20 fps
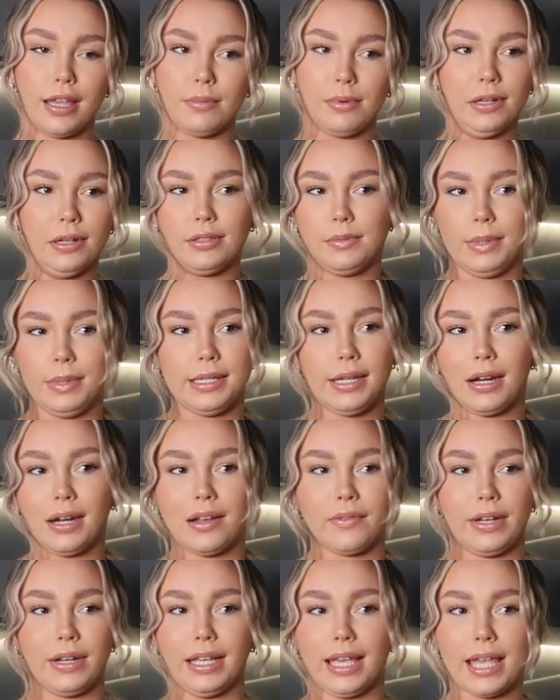And we don't
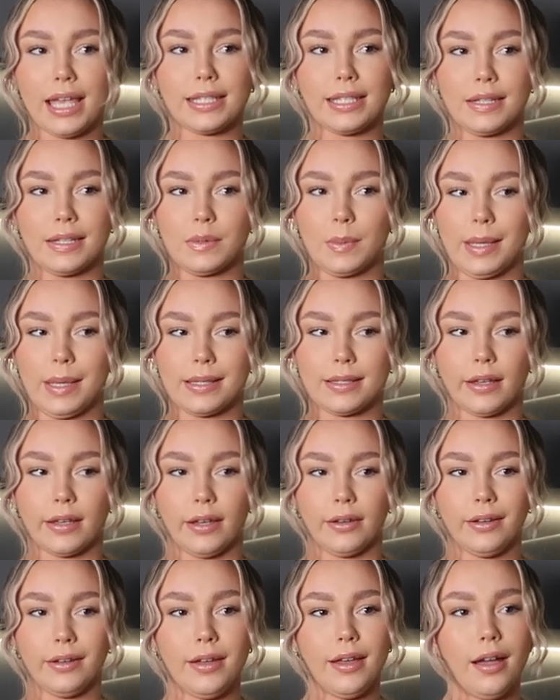have any guests this week.
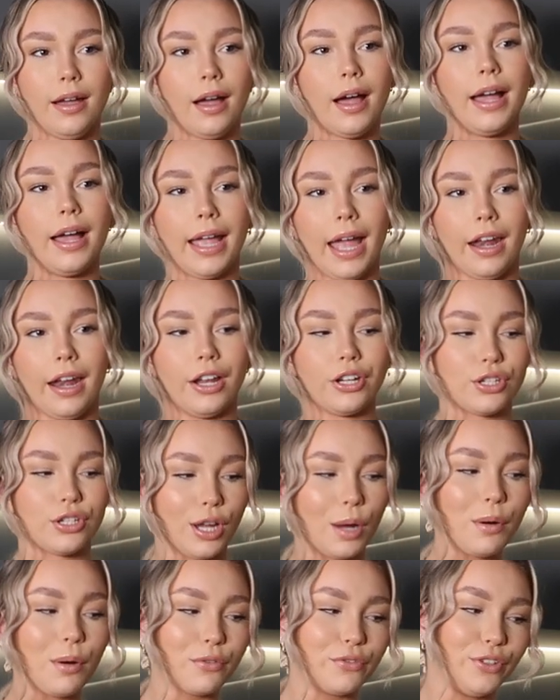So again, I just
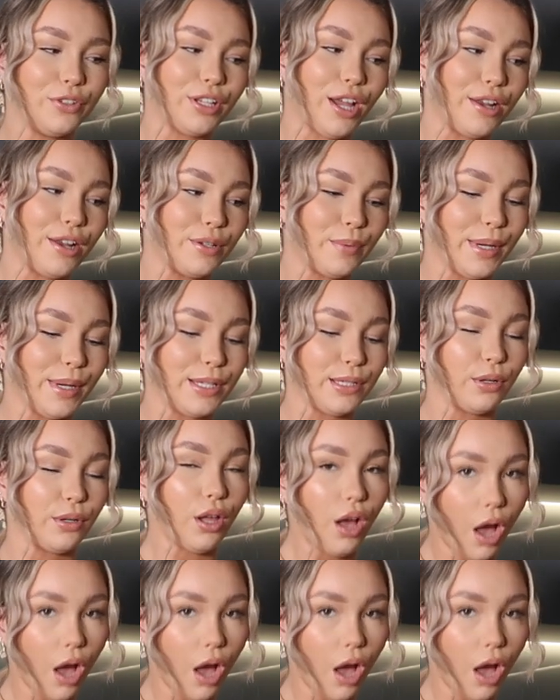don't want food going to waste. So I'm